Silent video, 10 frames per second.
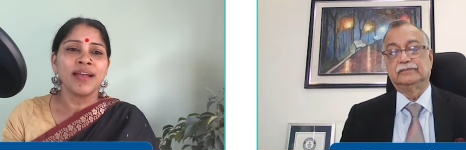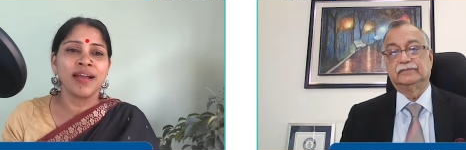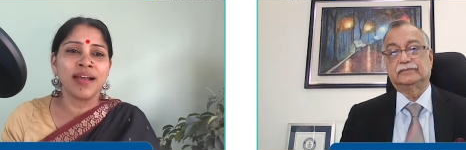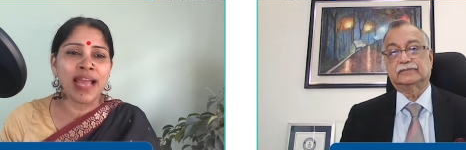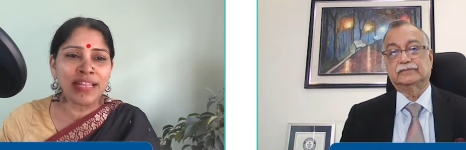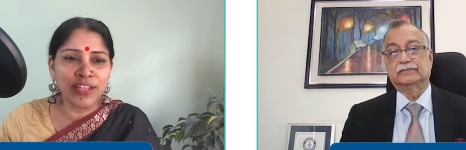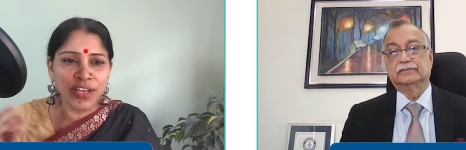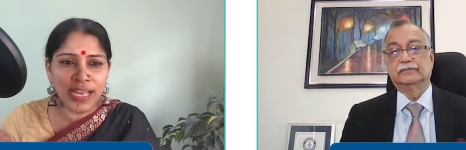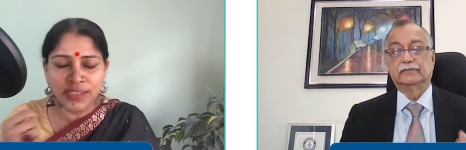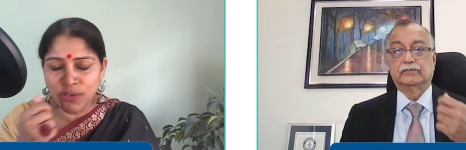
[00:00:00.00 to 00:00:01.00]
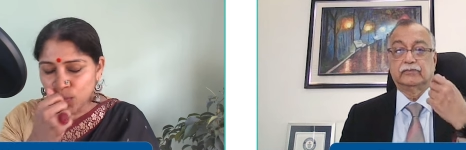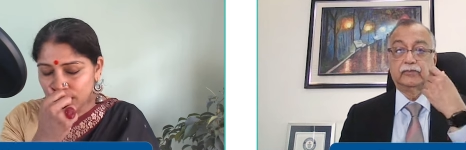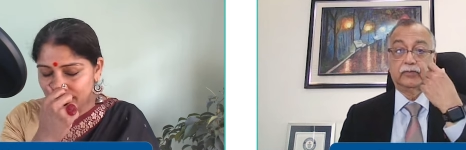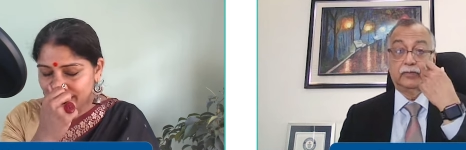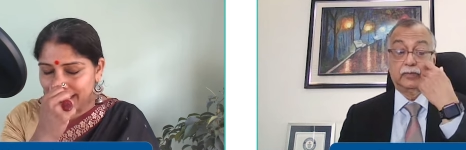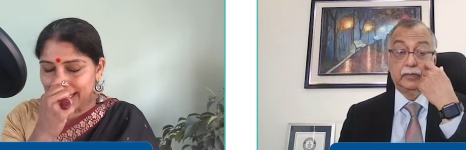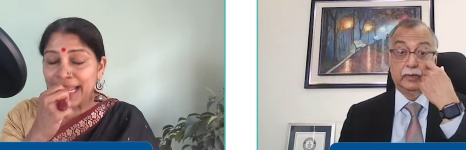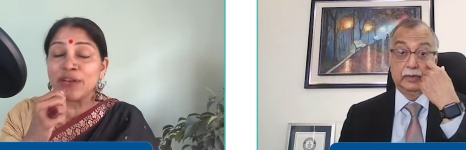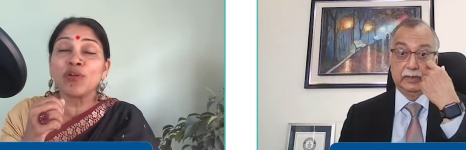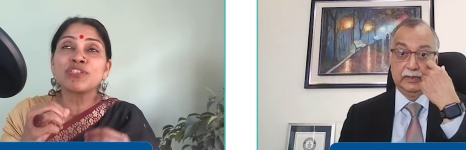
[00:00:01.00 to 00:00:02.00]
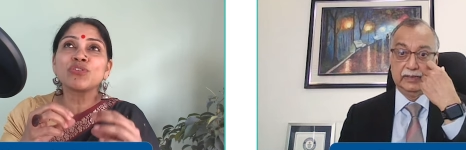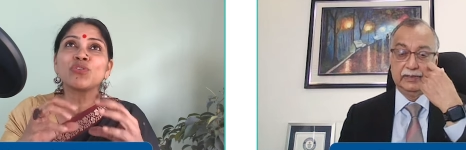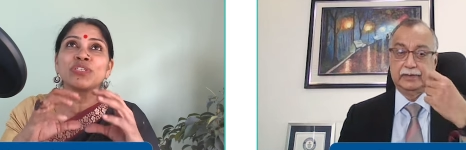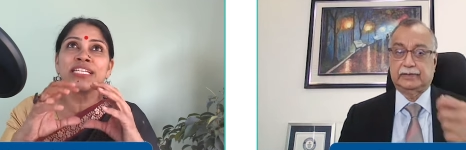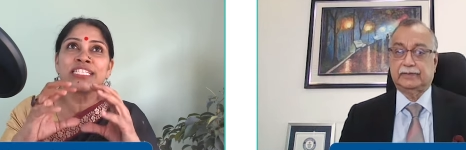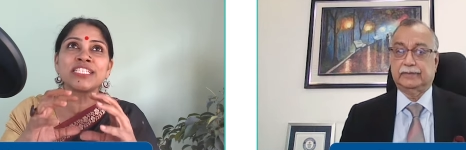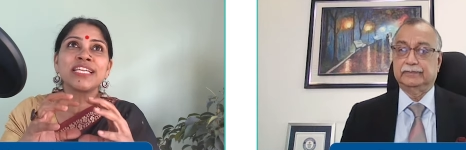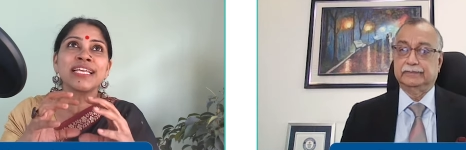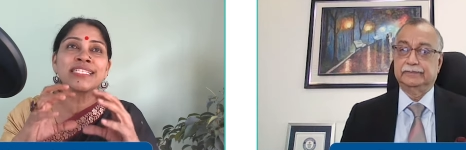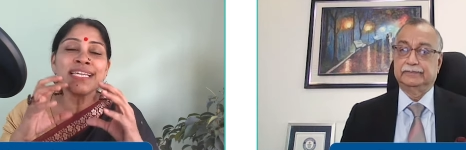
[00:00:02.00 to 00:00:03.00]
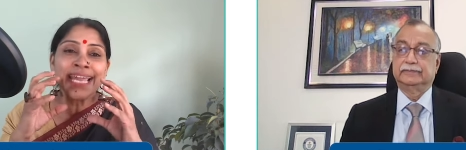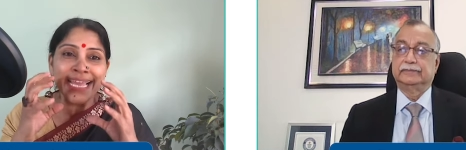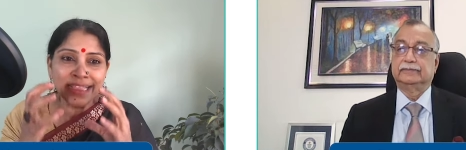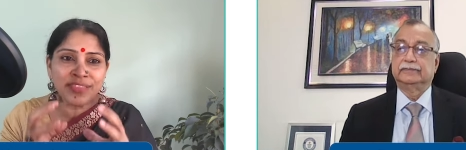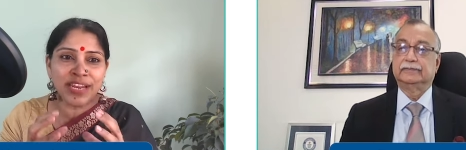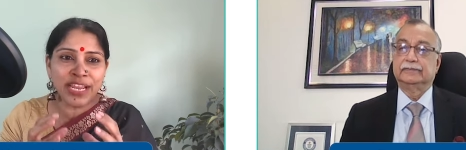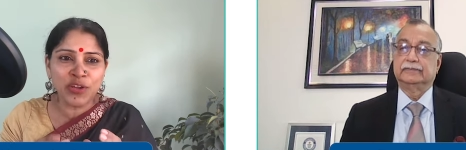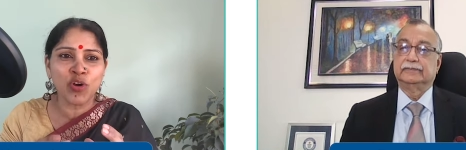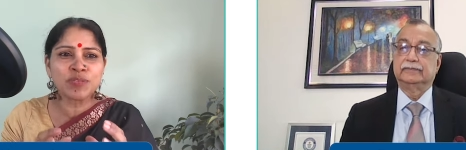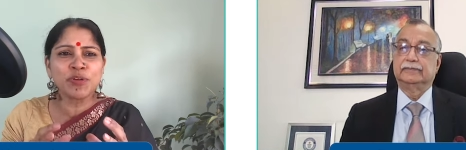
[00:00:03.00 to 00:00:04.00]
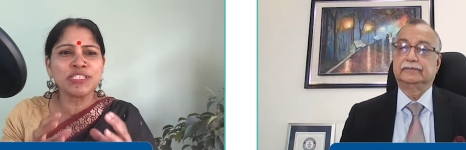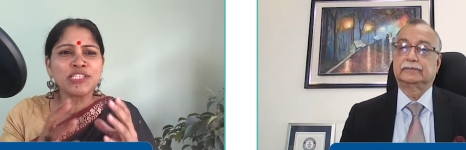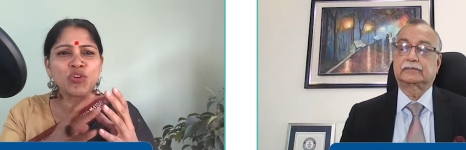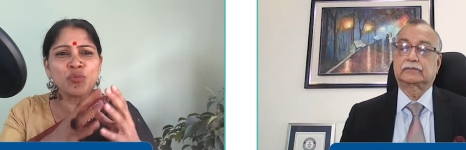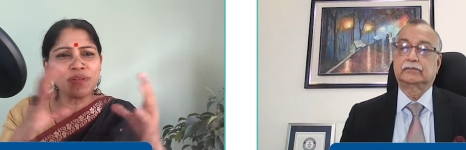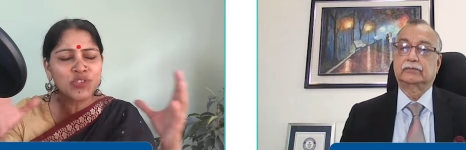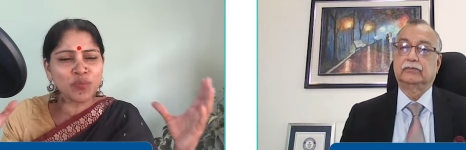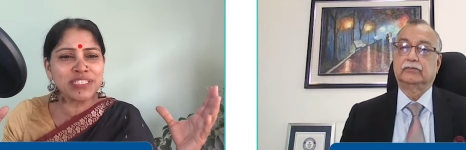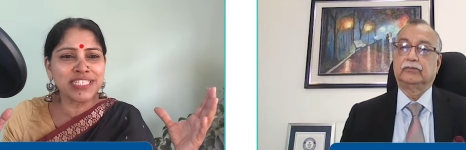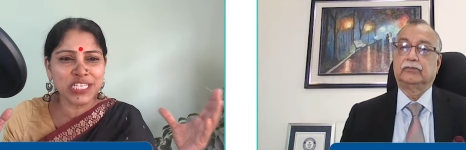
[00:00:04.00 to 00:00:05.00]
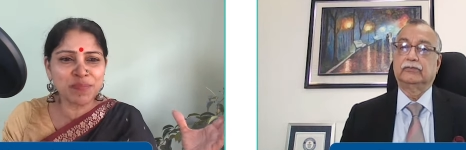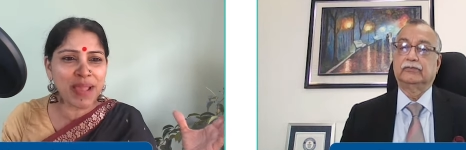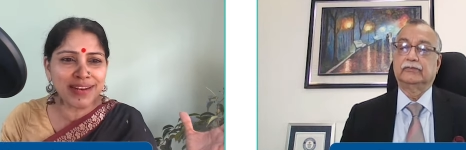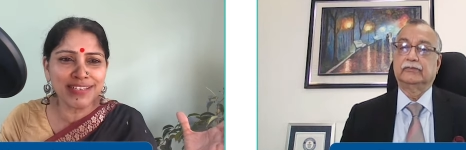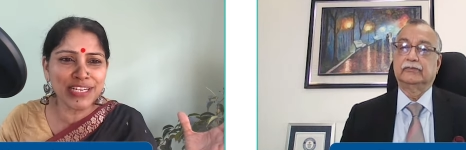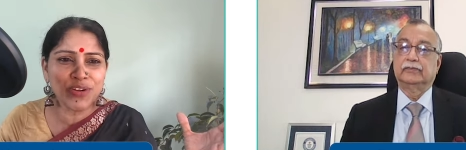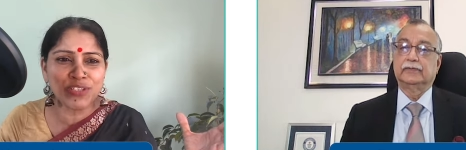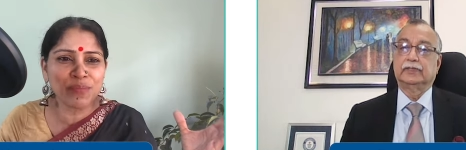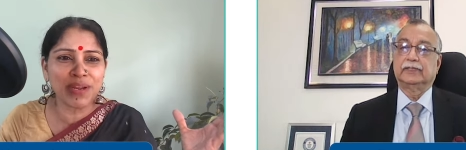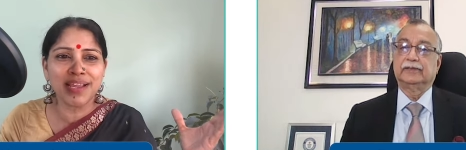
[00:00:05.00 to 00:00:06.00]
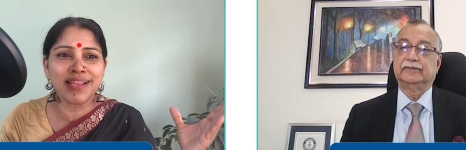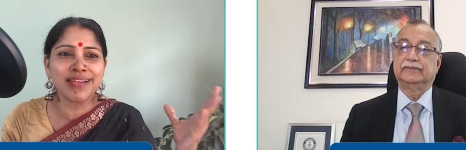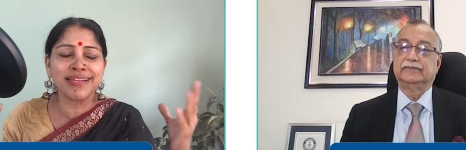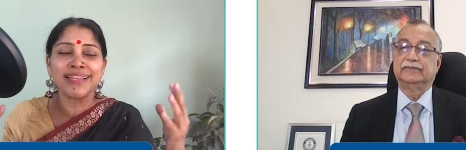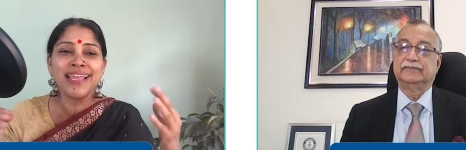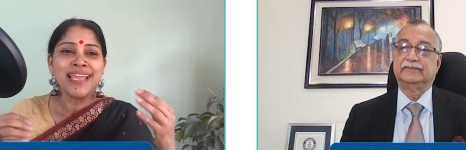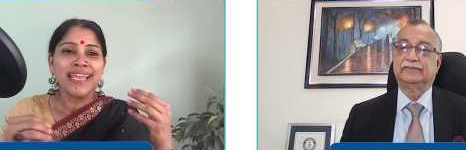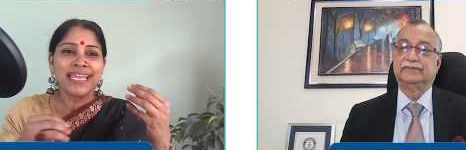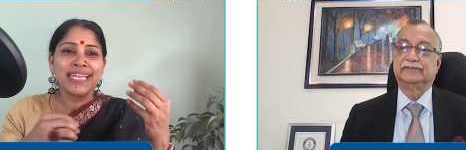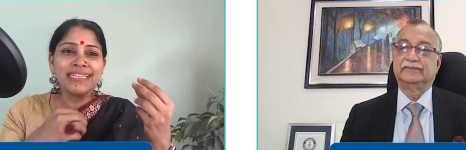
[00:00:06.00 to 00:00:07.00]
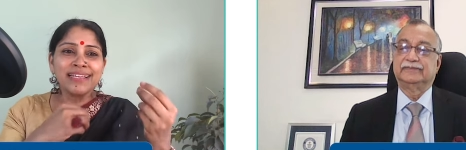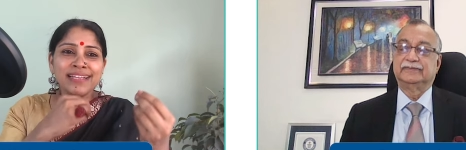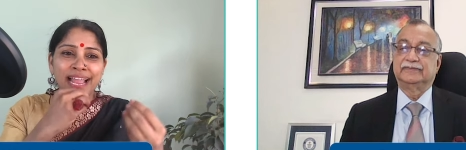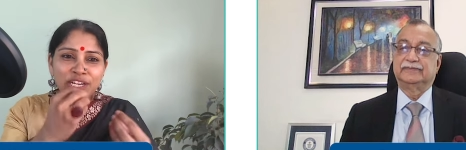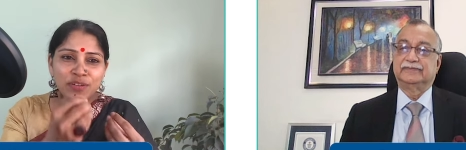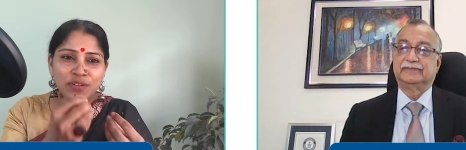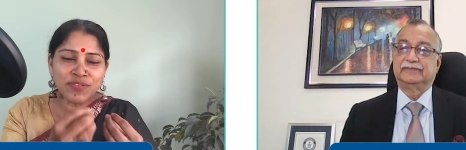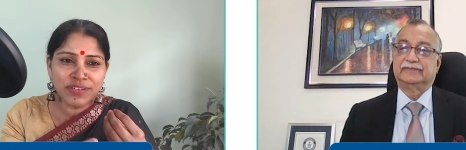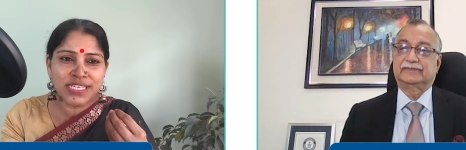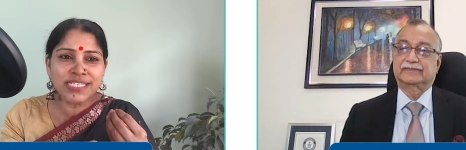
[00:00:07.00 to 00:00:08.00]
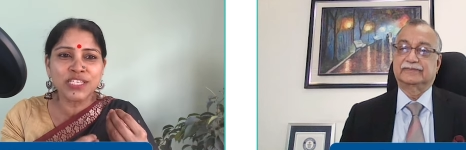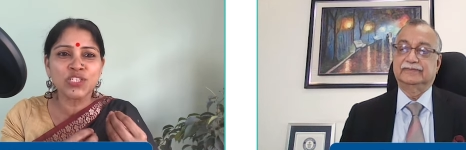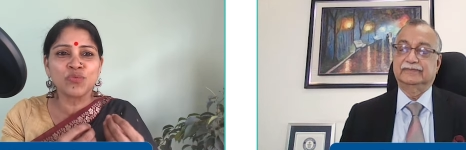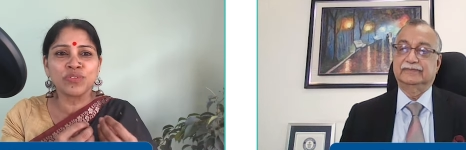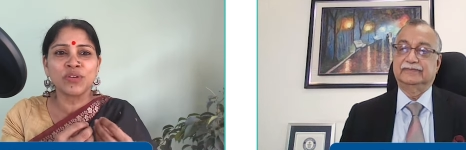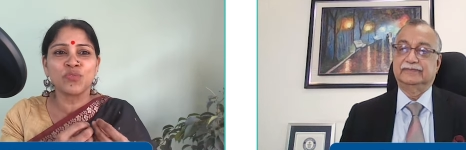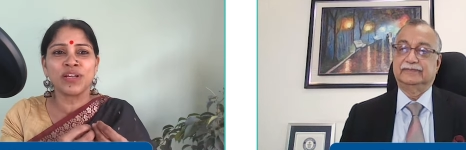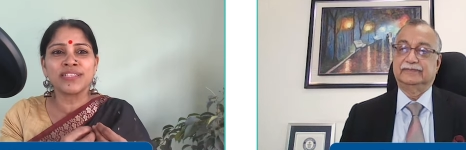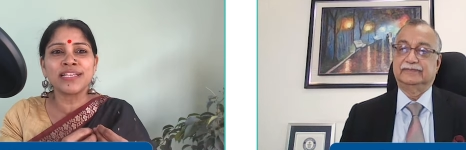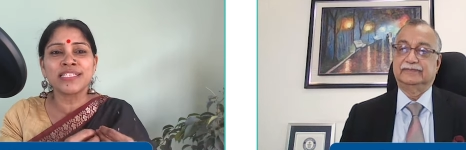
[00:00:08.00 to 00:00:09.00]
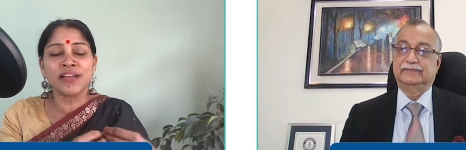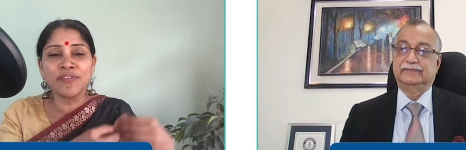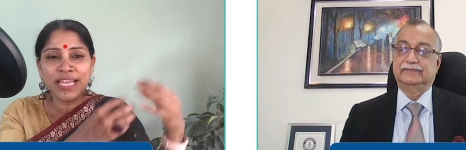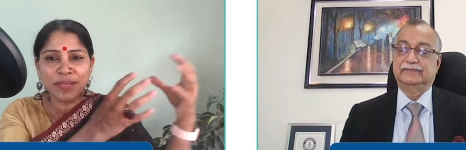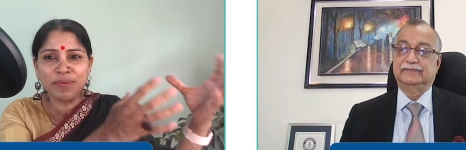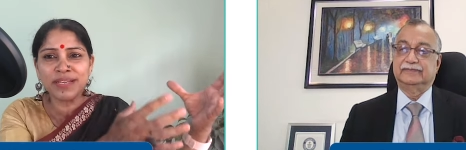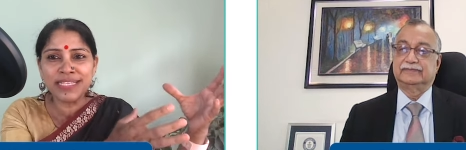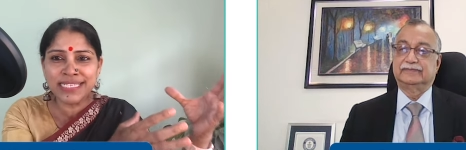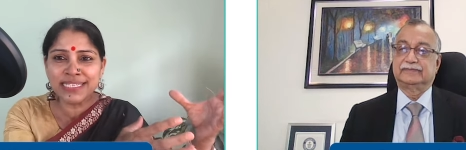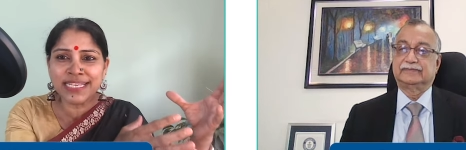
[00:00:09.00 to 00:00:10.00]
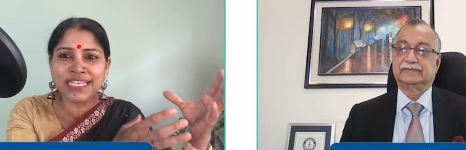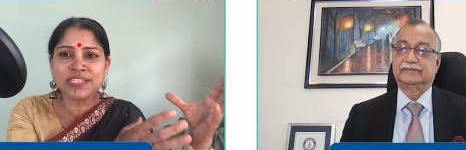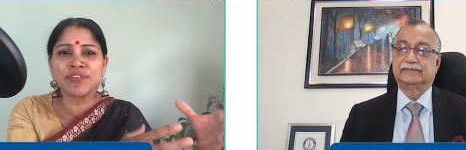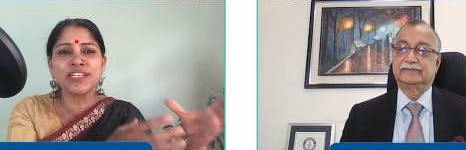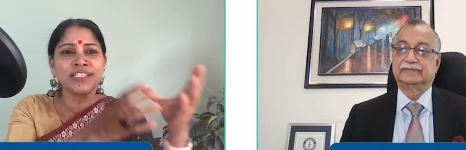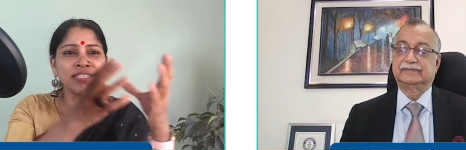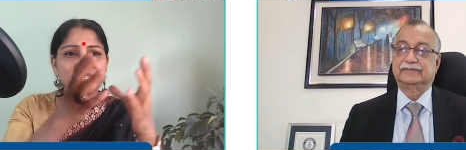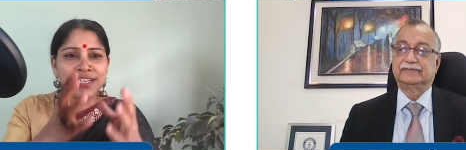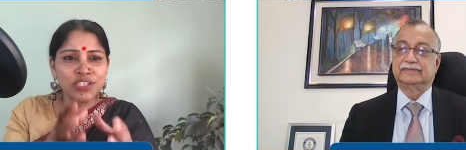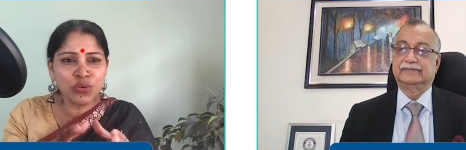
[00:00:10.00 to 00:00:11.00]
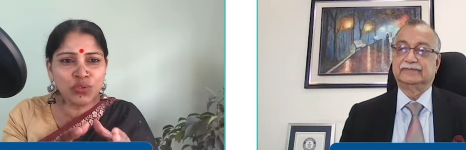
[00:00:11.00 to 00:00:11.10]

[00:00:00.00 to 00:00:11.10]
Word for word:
Speaker 1: uh, and the and the rural thing, and also to digitize the health records because there's so much so much disparity, Dr. Ballal, in in the kind of services that is that that is available in cities versus tier two